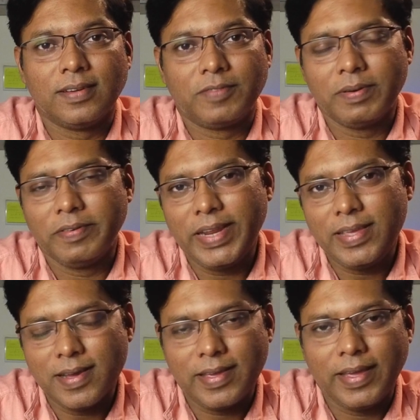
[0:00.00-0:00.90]
from a very
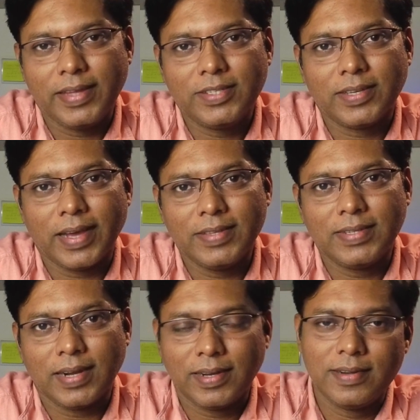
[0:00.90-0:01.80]
young age, I
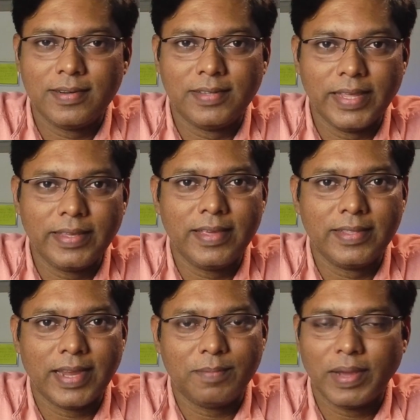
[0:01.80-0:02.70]
started thinking
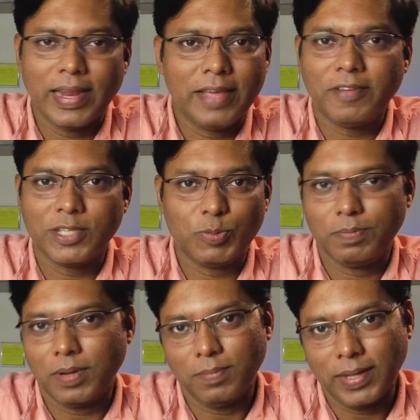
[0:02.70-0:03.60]
that my life has to be
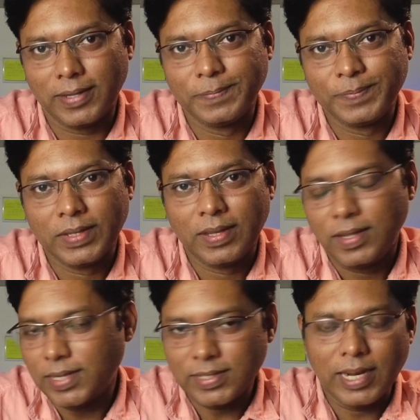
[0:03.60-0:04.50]
public.
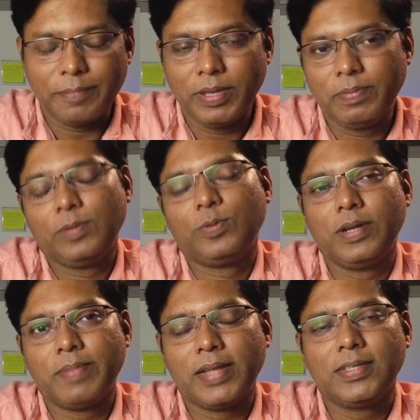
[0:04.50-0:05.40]
Just like people would
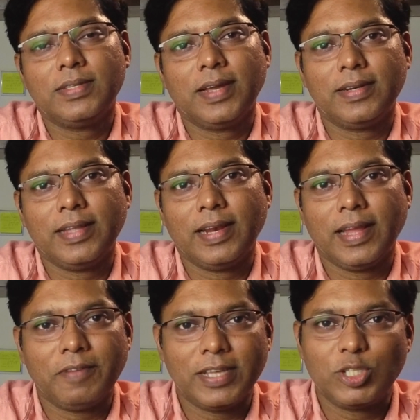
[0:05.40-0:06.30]
imagine that their
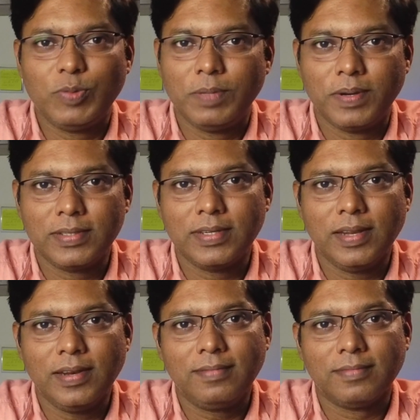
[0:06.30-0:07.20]
life has to be
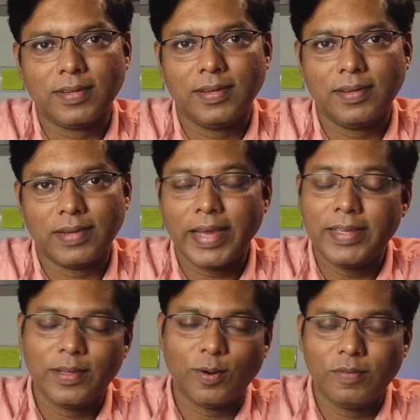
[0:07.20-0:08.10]
personal,
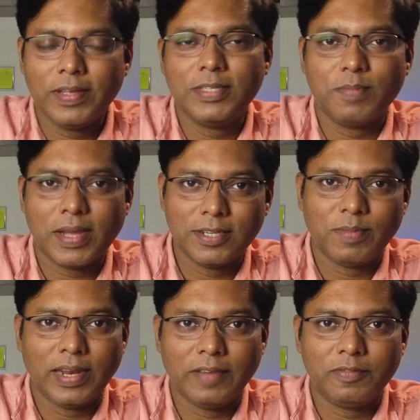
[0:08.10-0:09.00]
I always imagined
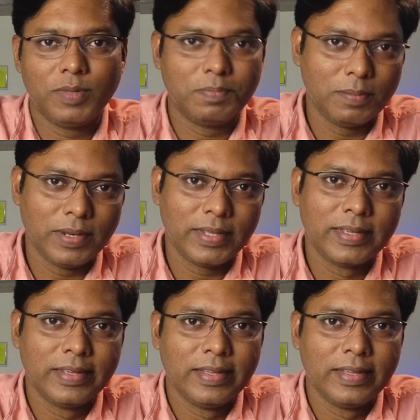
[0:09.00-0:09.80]
my life to be public.